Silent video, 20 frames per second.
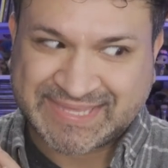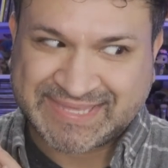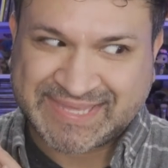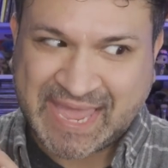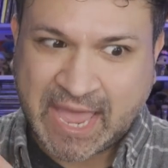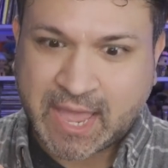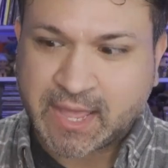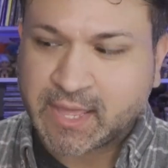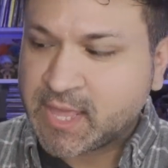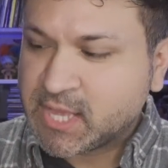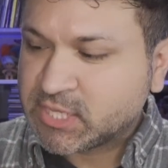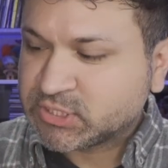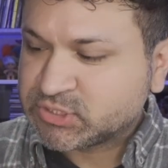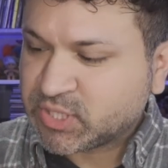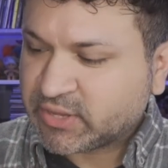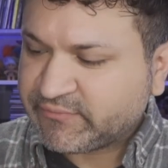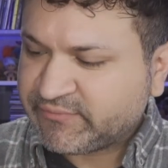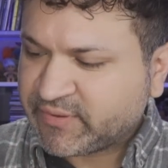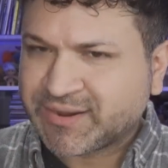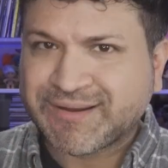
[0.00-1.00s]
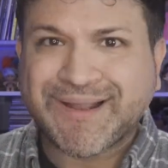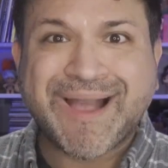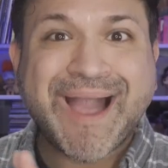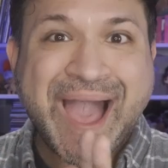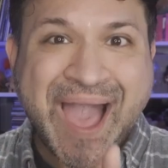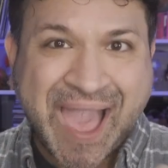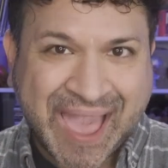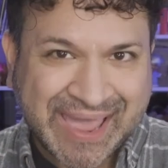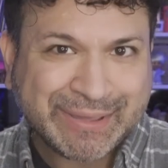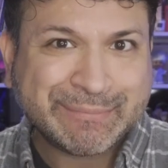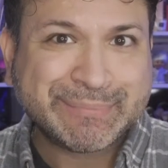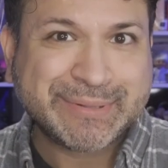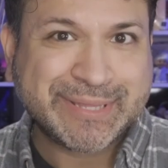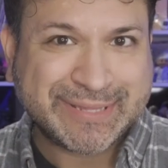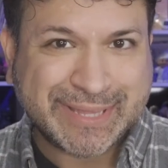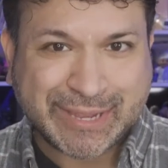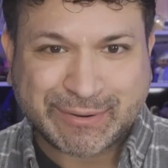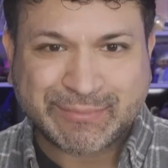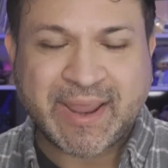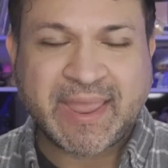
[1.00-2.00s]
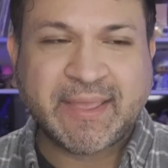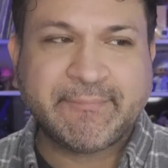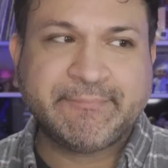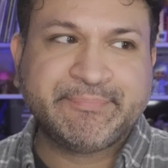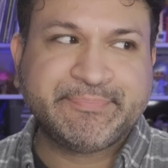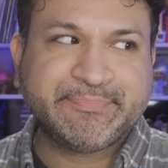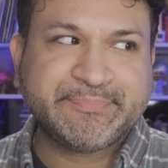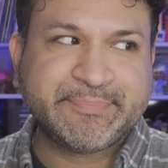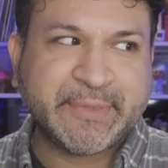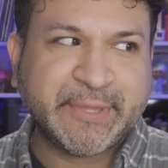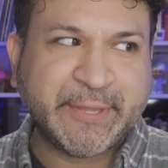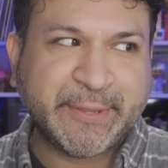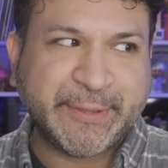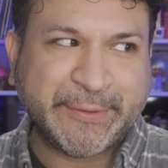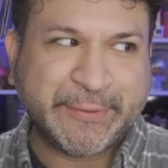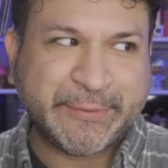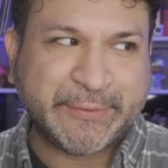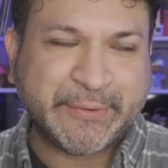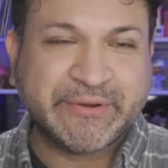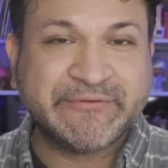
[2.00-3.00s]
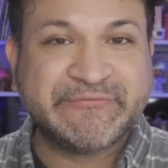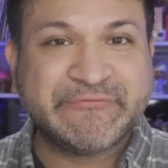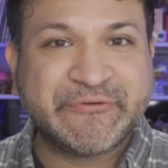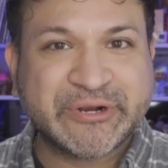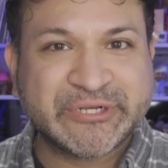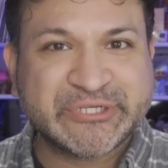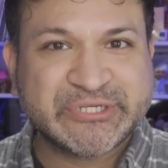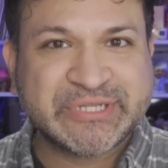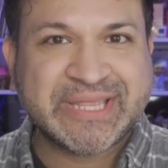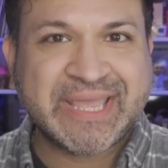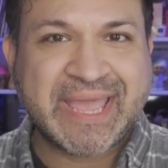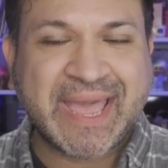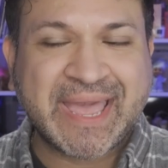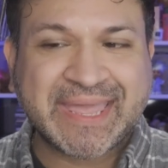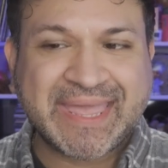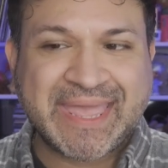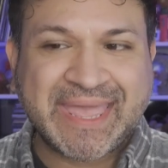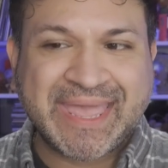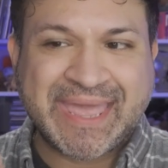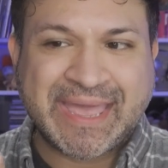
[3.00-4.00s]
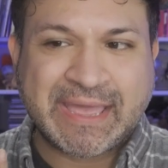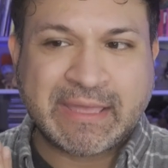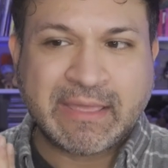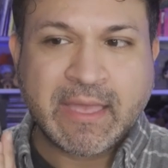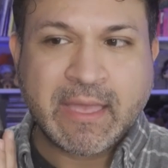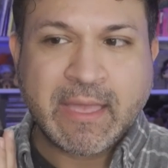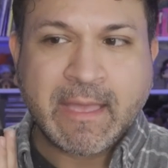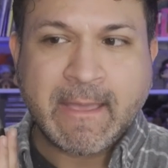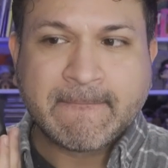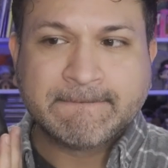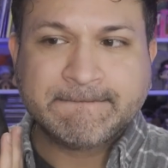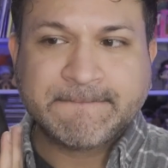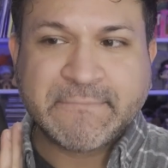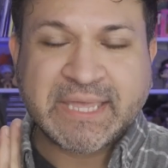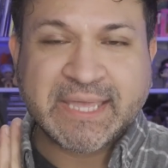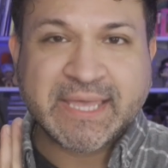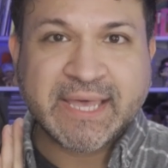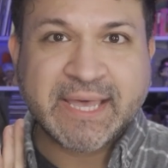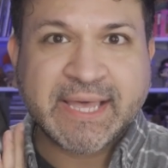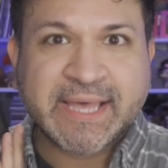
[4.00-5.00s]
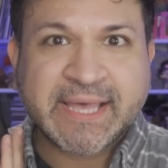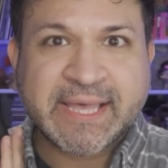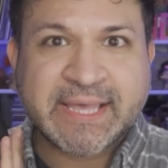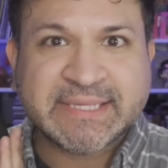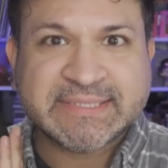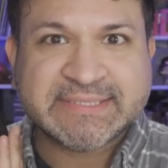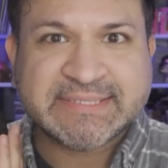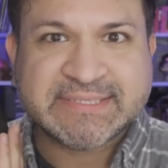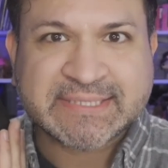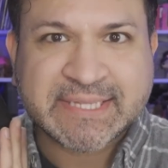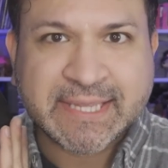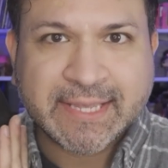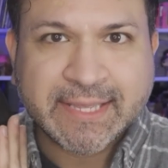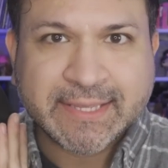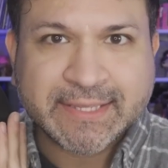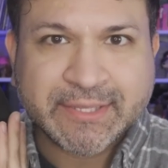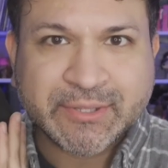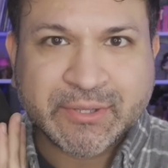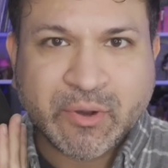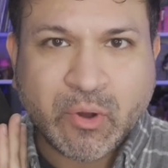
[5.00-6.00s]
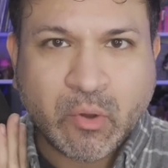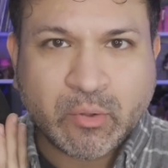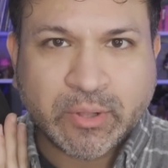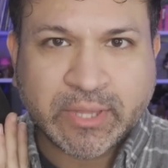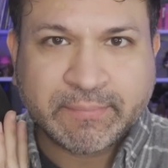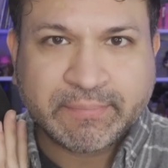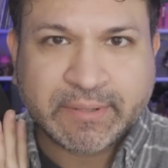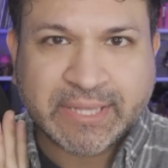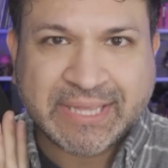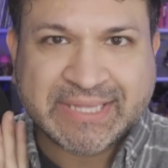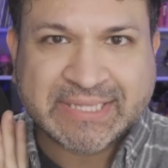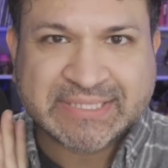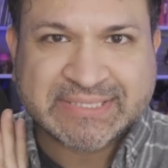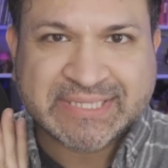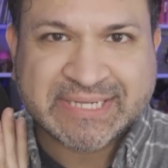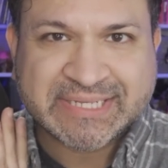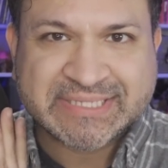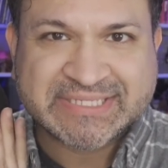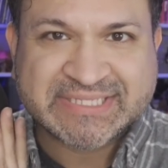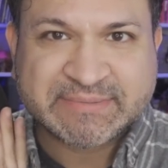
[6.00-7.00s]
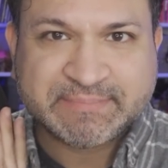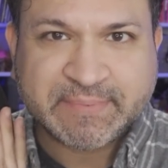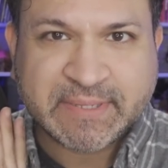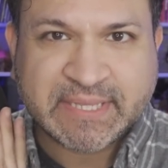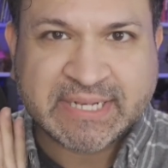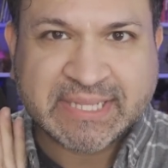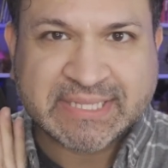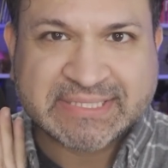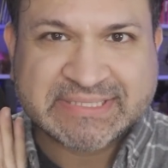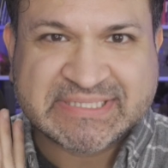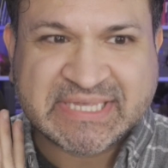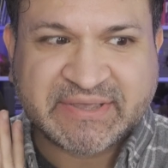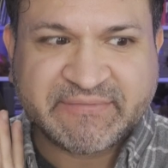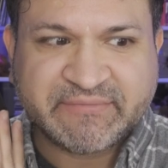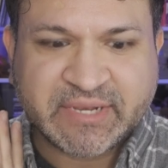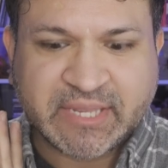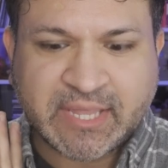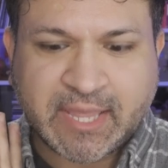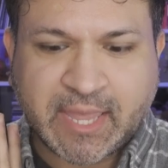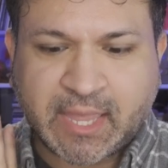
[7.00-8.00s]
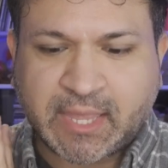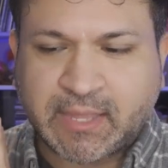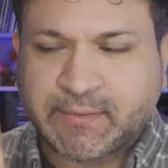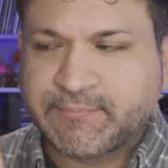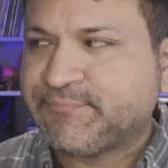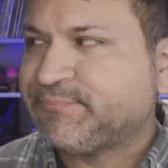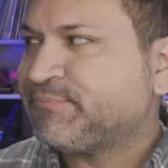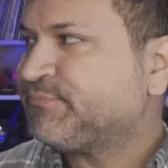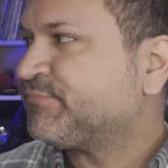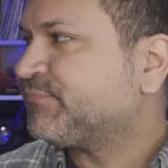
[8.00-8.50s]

Yeah, so I figured I can play that, right? No, unfortunately I can't because you can only play this at a speed of 78.